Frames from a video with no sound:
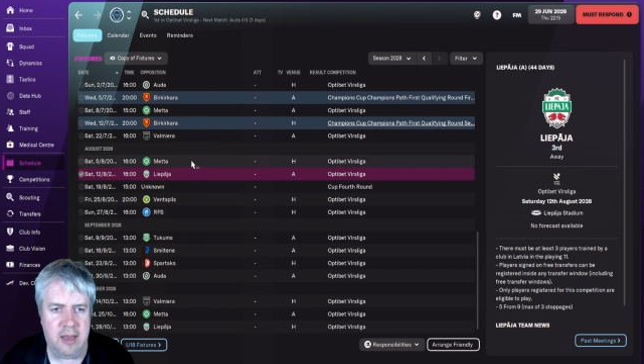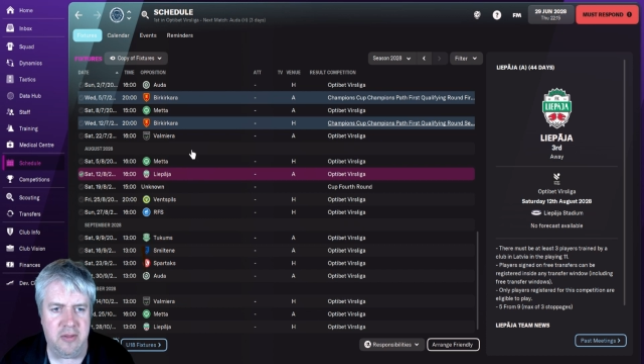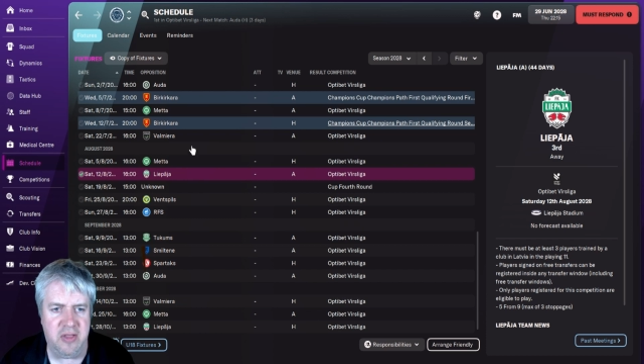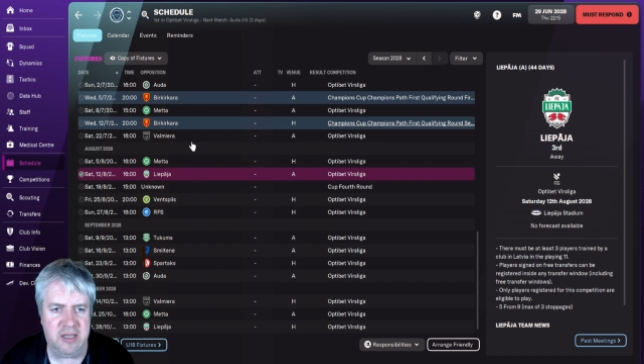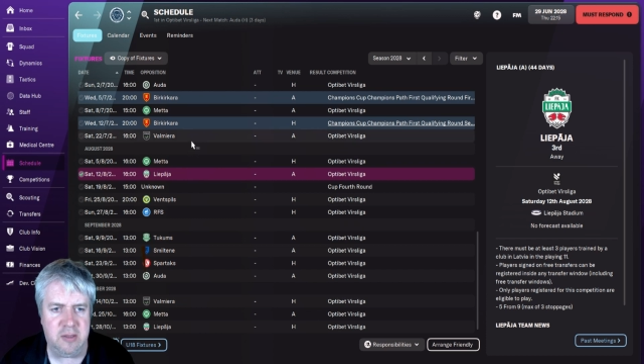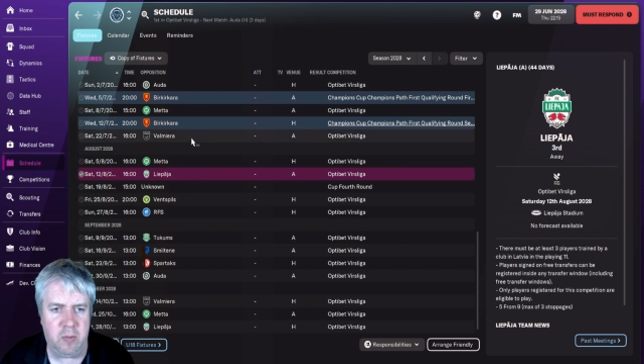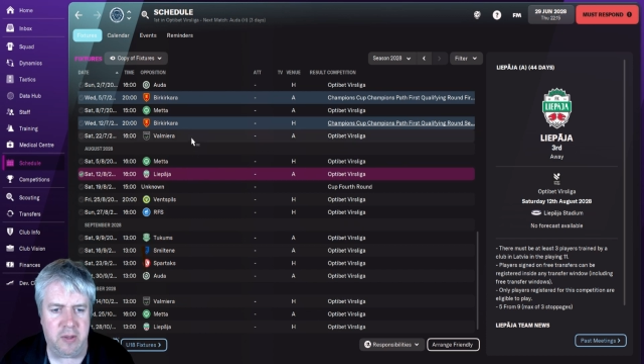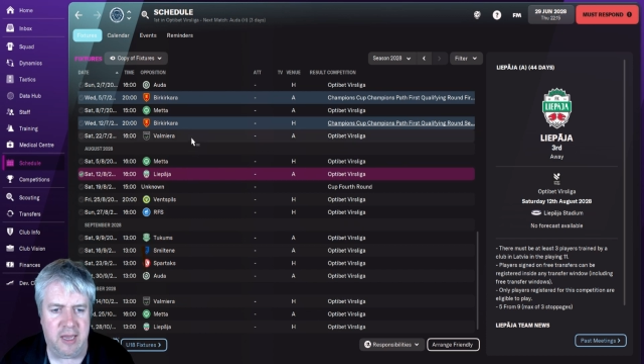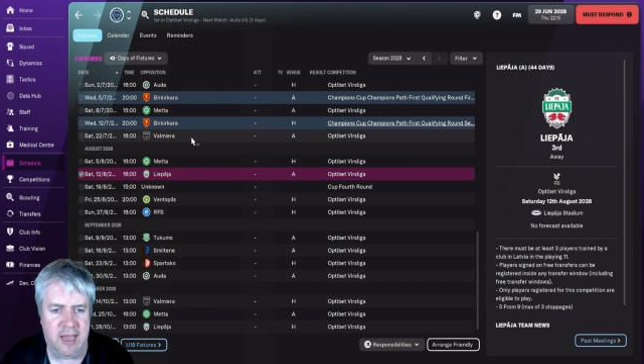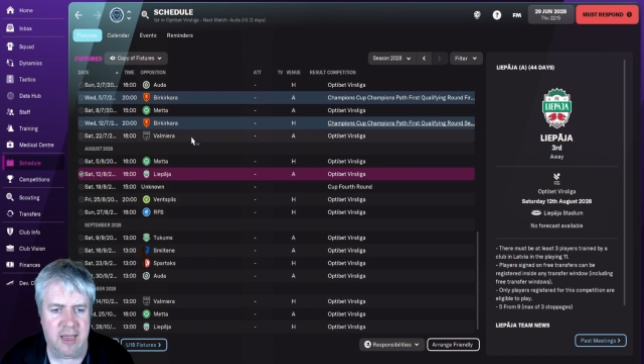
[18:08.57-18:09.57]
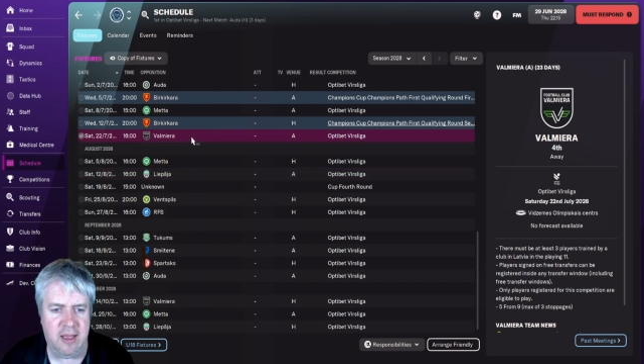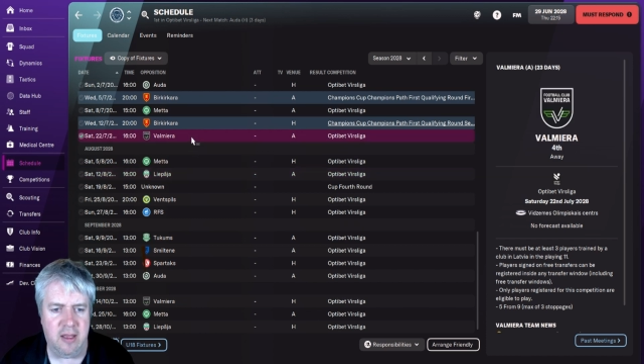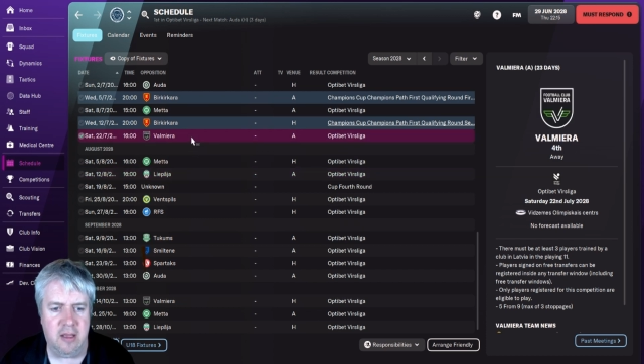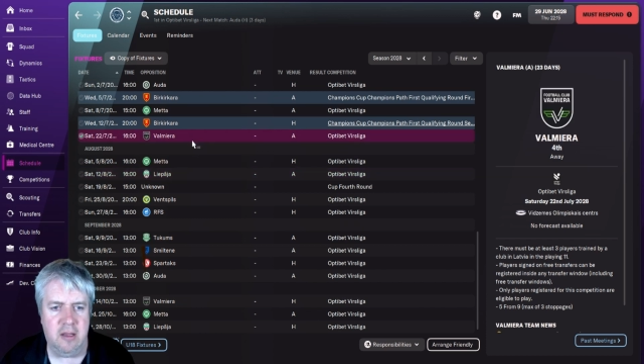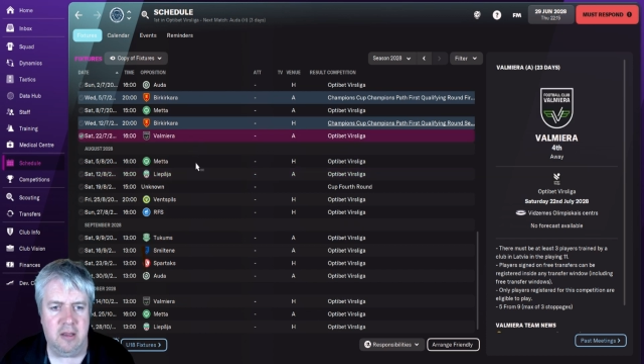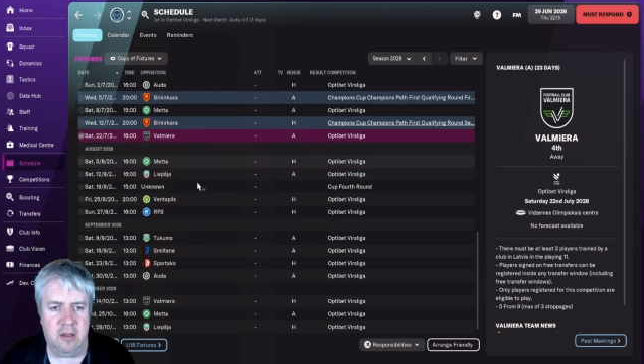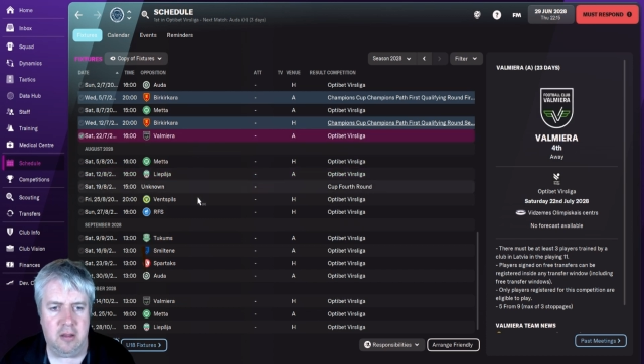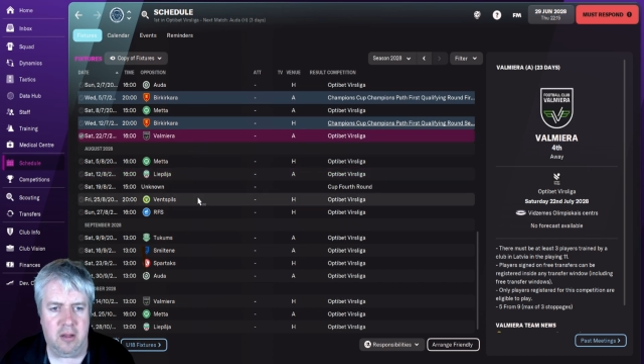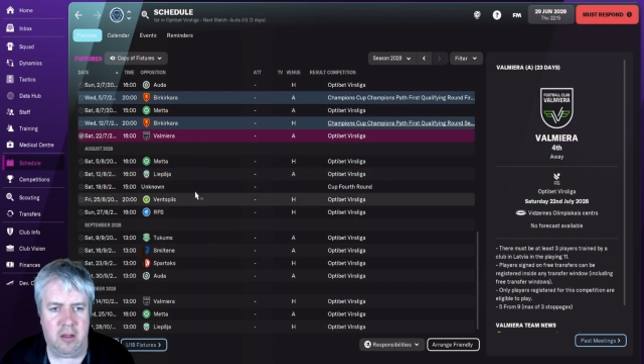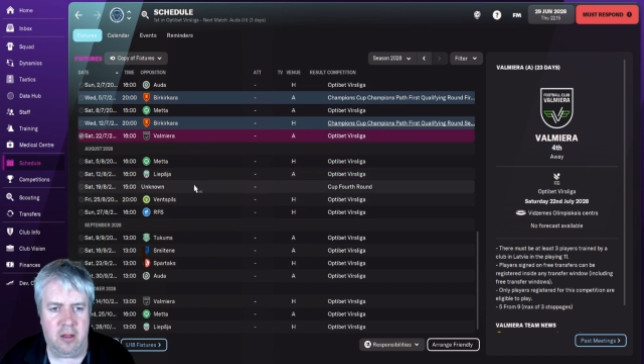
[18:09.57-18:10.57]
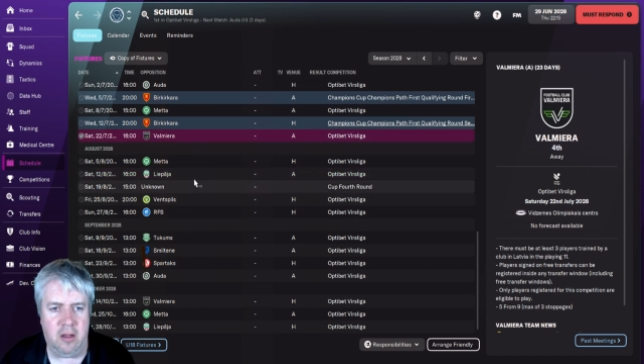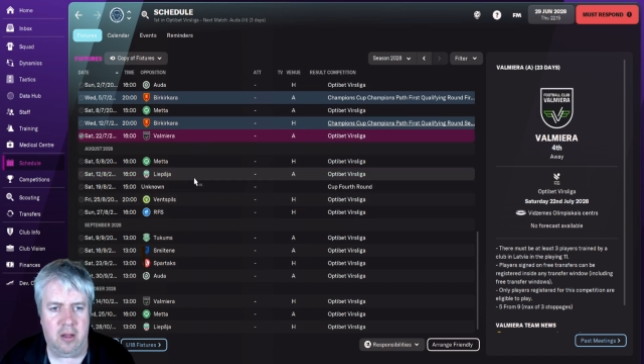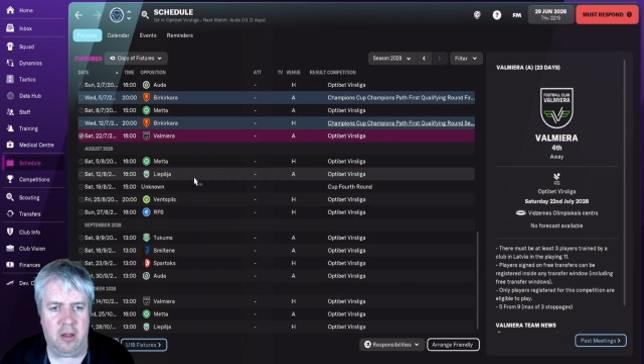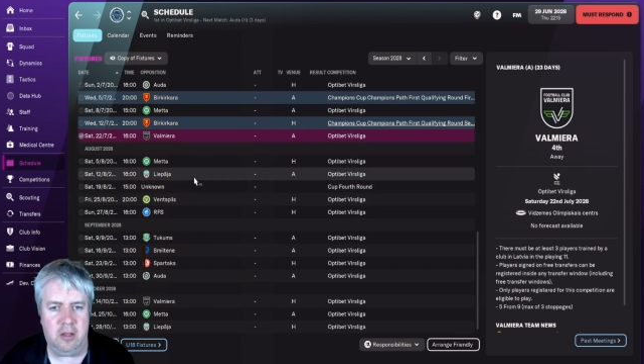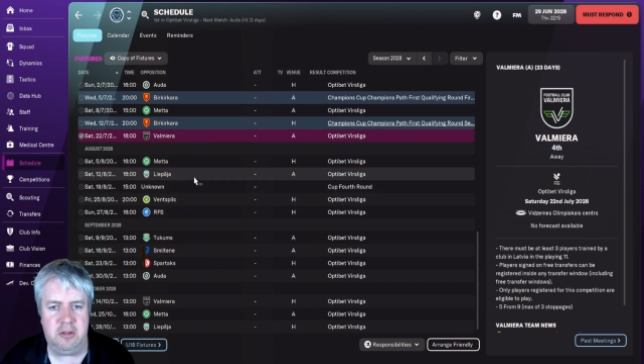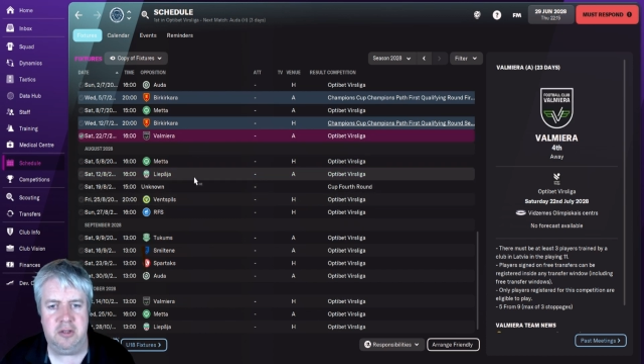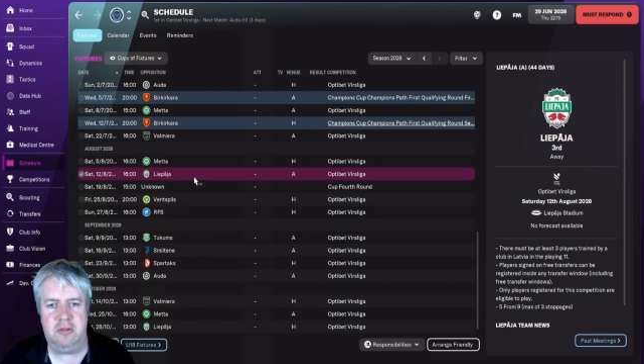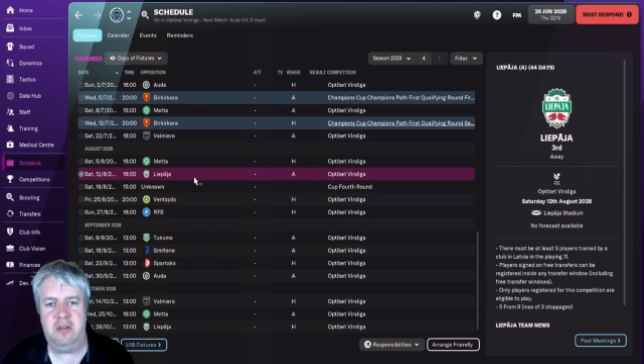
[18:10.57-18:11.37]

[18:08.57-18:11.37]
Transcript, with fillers: and this one here are